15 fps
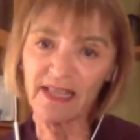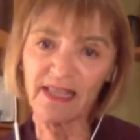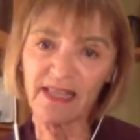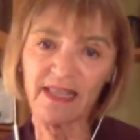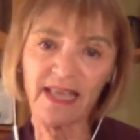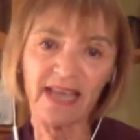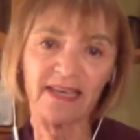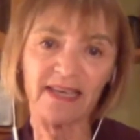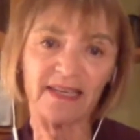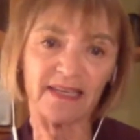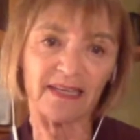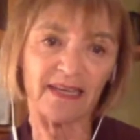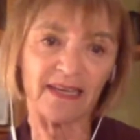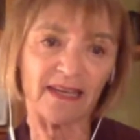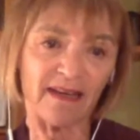then
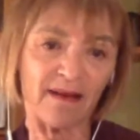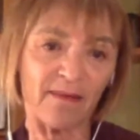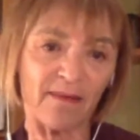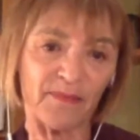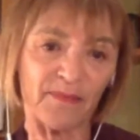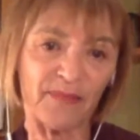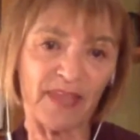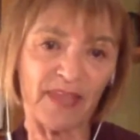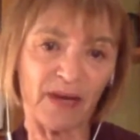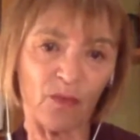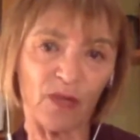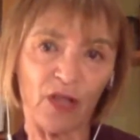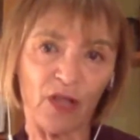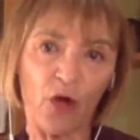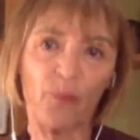um, then it
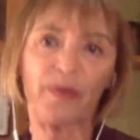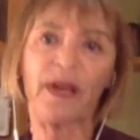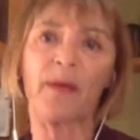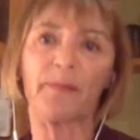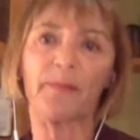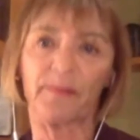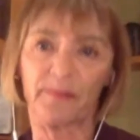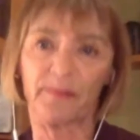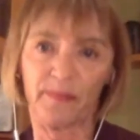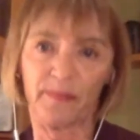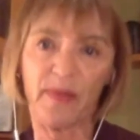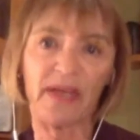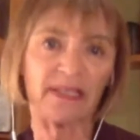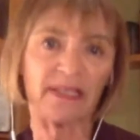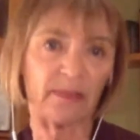will open up
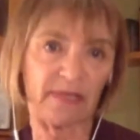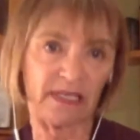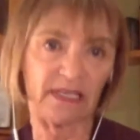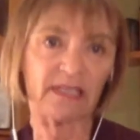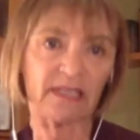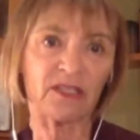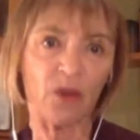possibilities.